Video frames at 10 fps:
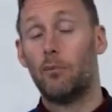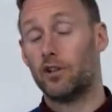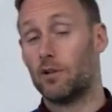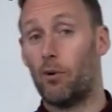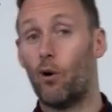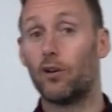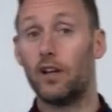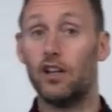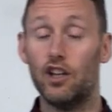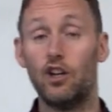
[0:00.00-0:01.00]
but it's
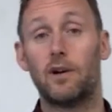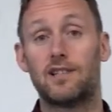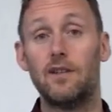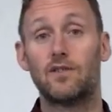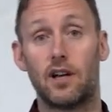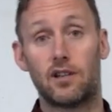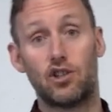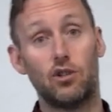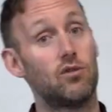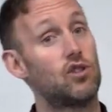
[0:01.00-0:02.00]
important that you as Leaving
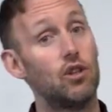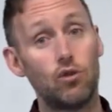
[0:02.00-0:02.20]
Cert students,